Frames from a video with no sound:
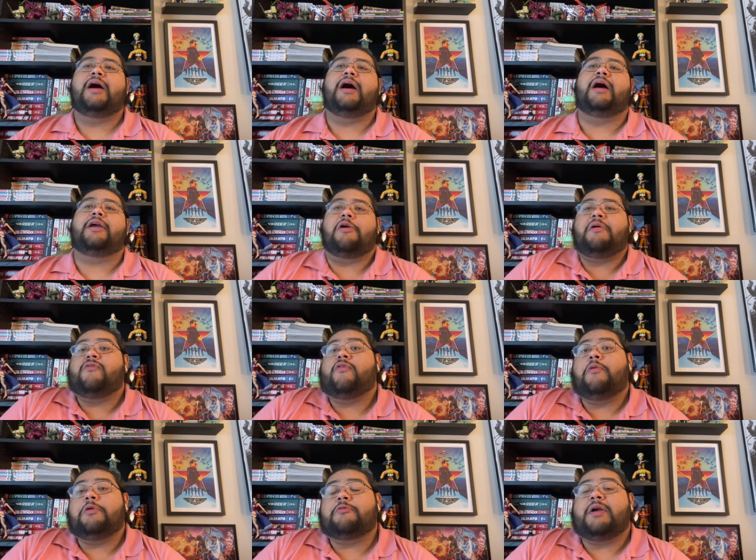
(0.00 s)
Uh, going
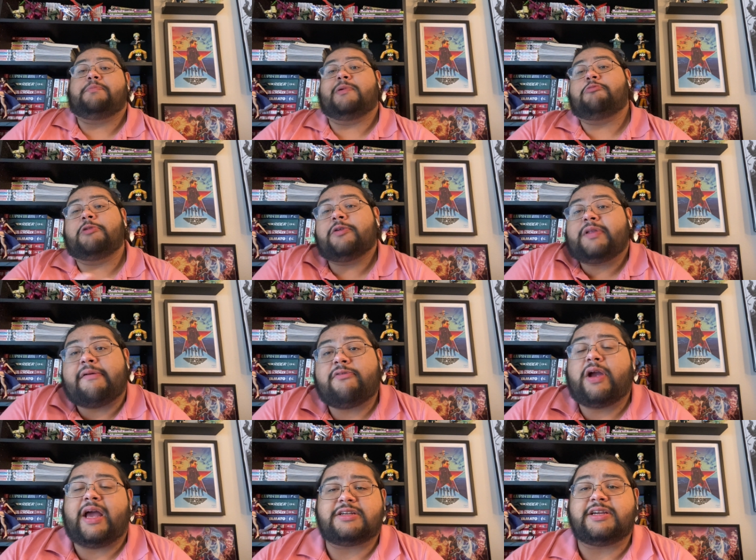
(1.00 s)
forward, right? But we don't
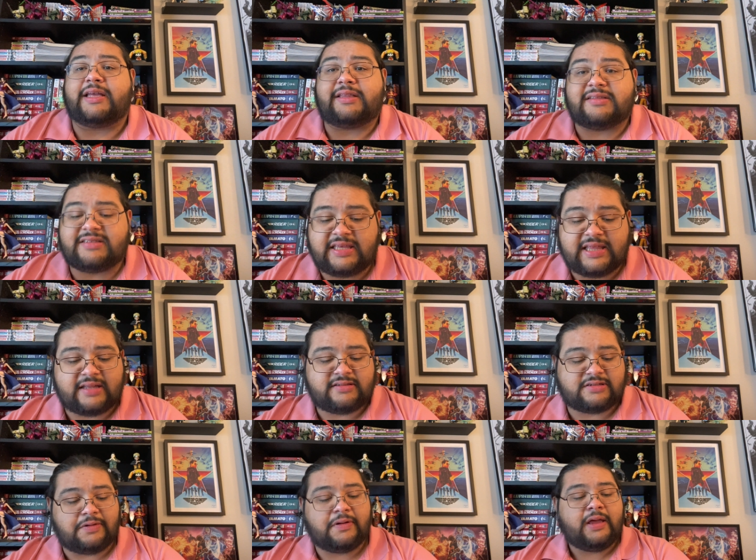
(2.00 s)
ever actually get to see that,
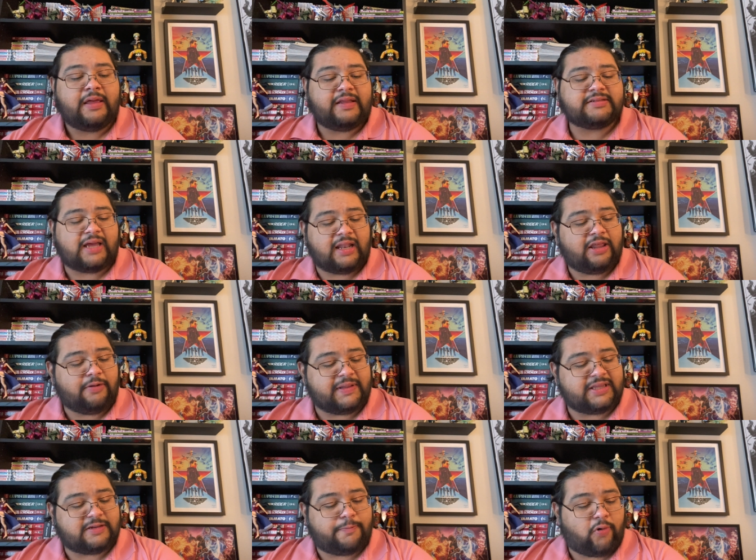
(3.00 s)
so it's a little
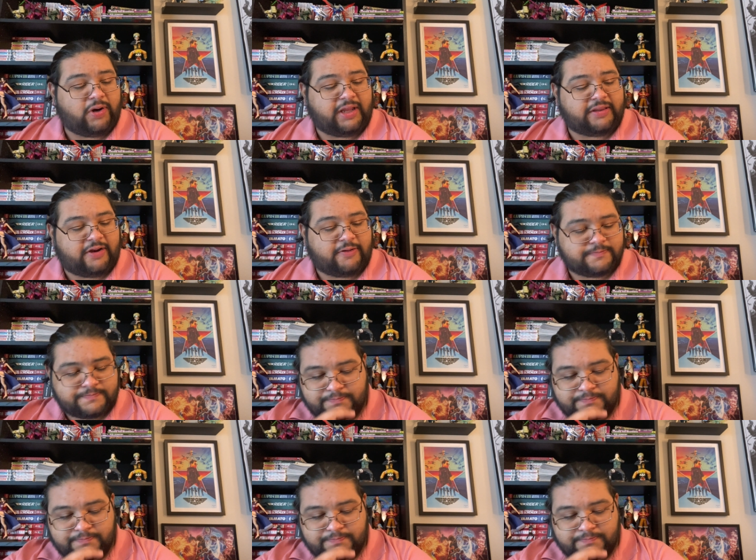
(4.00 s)
bit disappointing there.